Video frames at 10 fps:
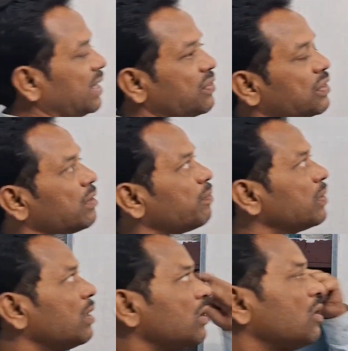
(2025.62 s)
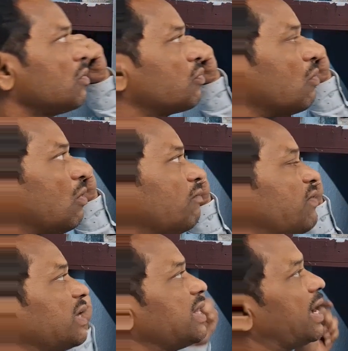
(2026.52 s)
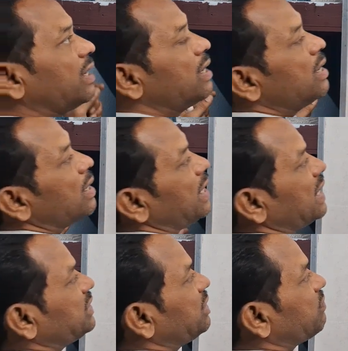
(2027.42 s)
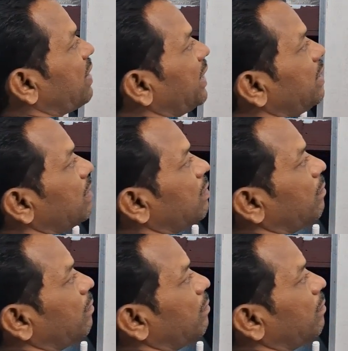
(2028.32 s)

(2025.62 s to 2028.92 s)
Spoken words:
this. So for that, let us divide